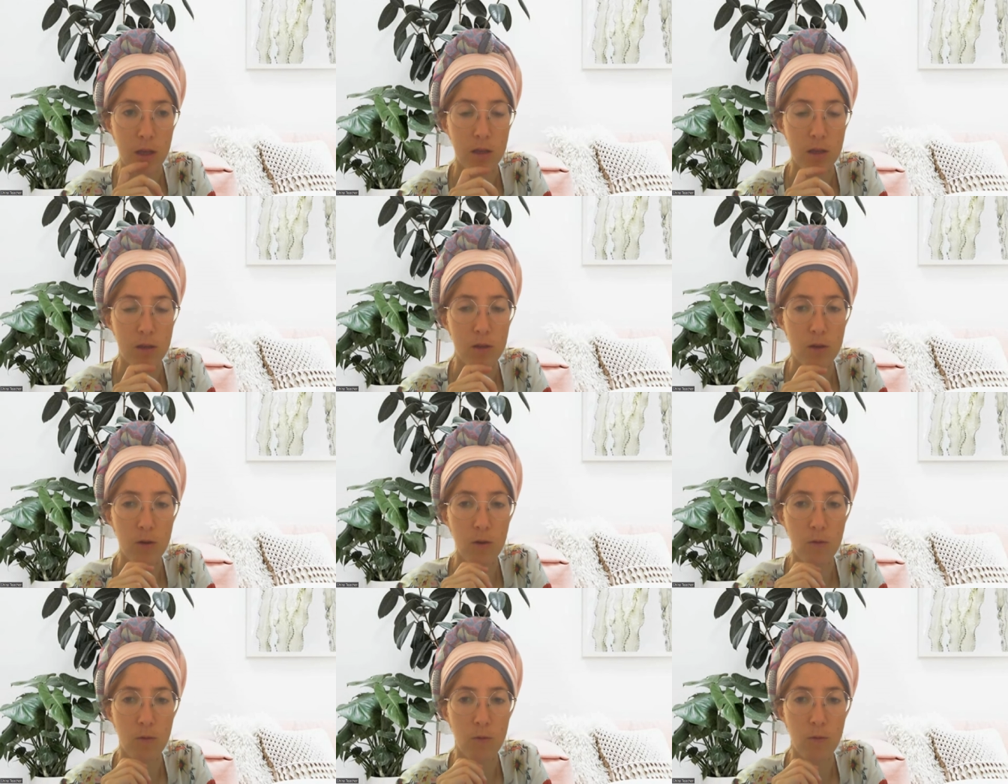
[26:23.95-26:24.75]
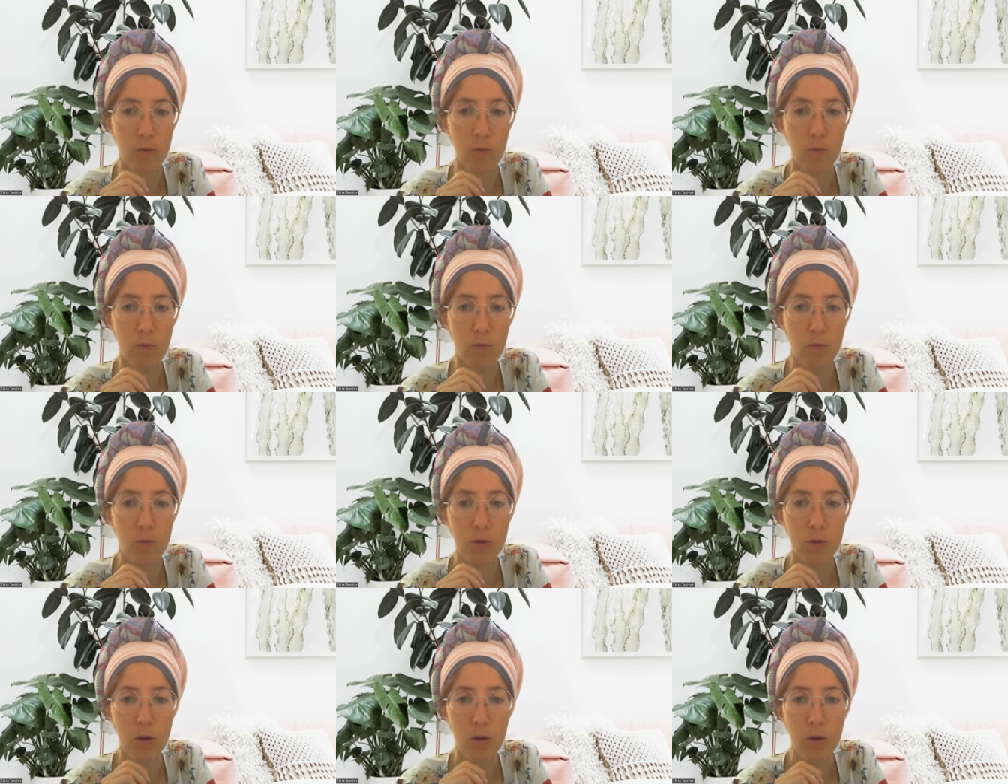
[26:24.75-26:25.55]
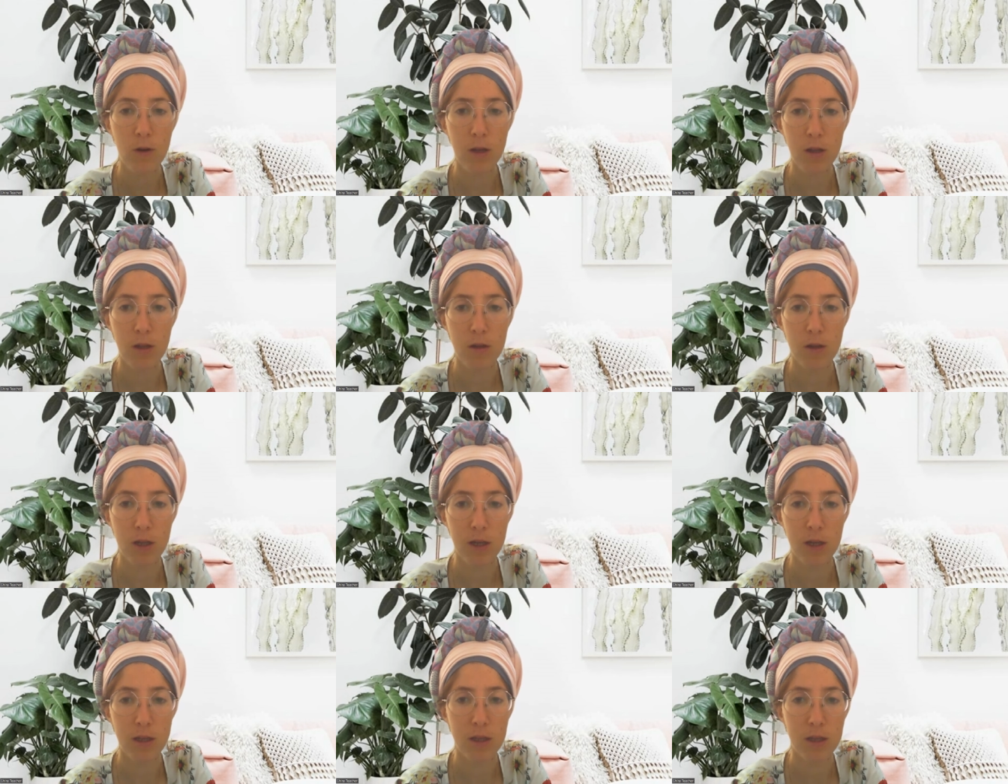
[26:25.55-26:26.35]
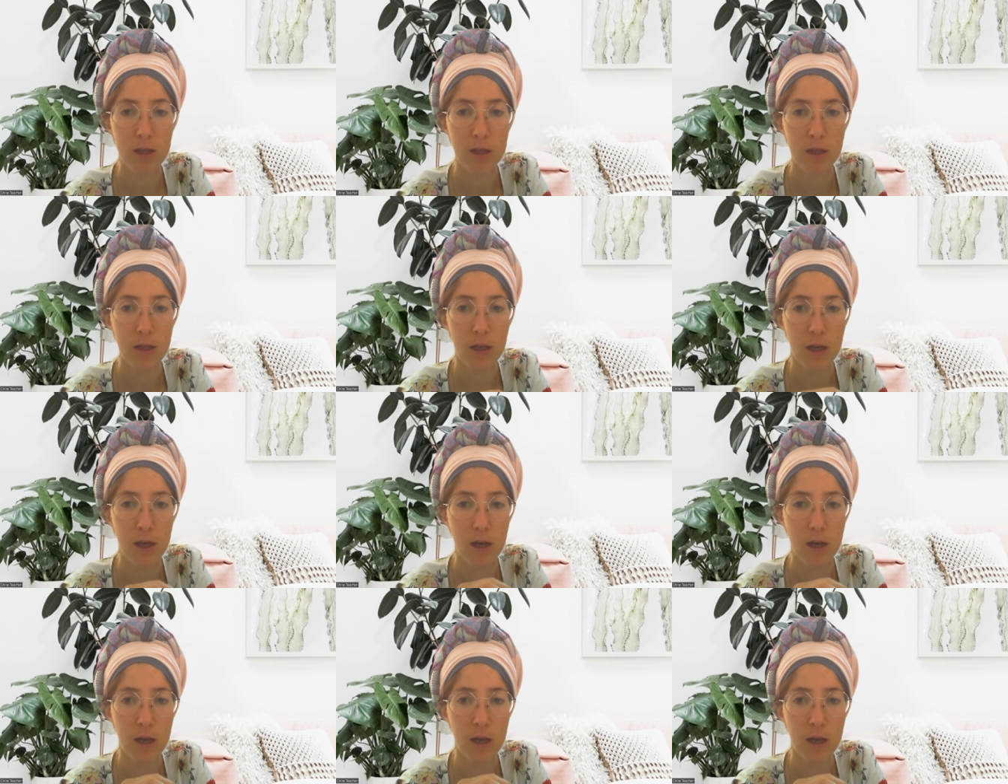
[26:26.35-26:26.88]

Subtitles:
So we don't want to let this